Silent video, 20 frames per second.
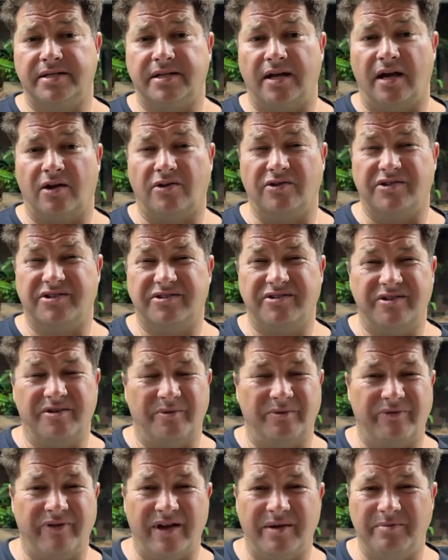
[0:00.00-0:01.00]
I consider
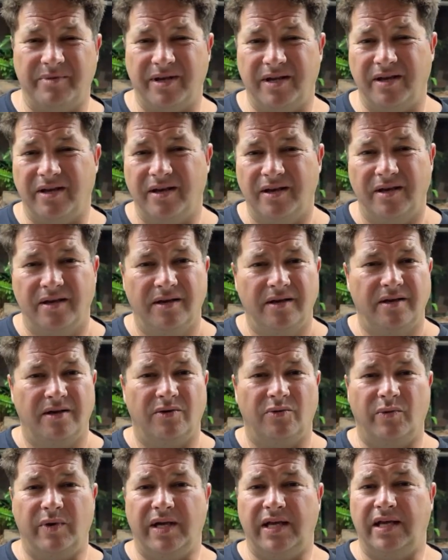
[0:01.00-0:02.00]
him family.
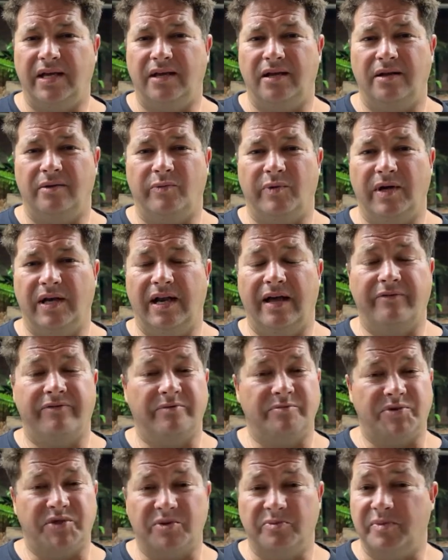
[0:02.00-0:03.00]
We love
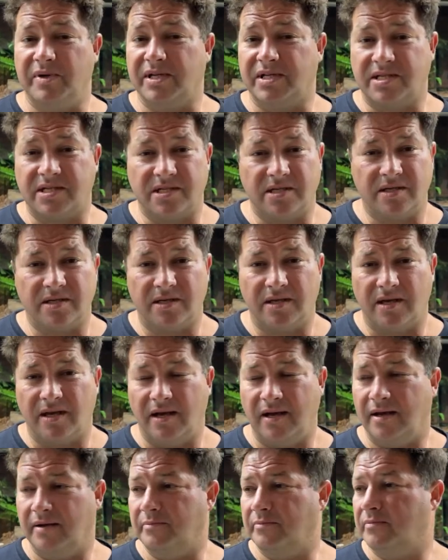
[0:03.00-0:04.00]
him to bits.
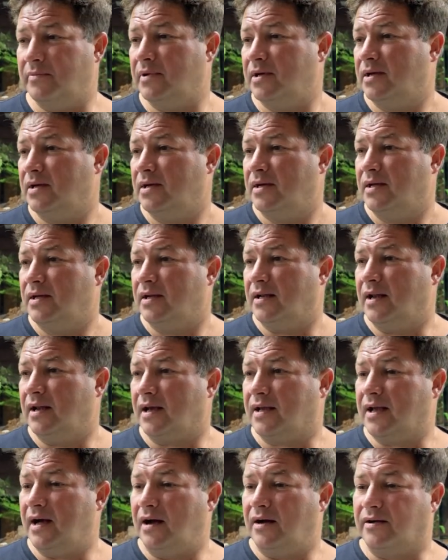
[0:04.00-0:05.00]

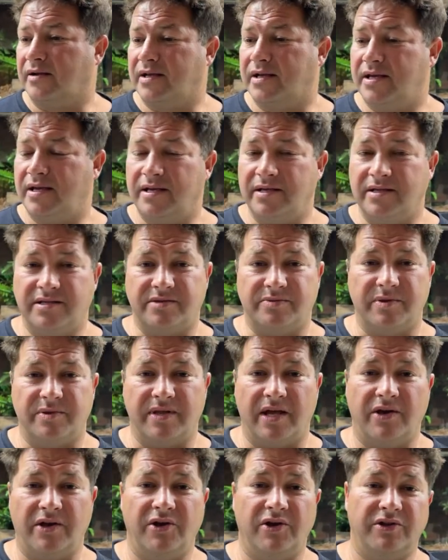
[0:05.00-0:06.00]
Like our kids, when
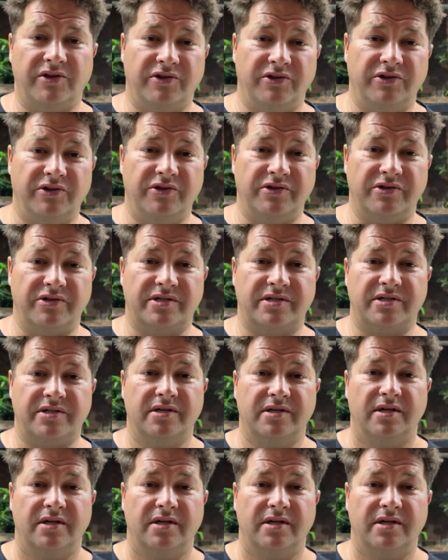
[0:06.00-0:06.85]
they heard the news,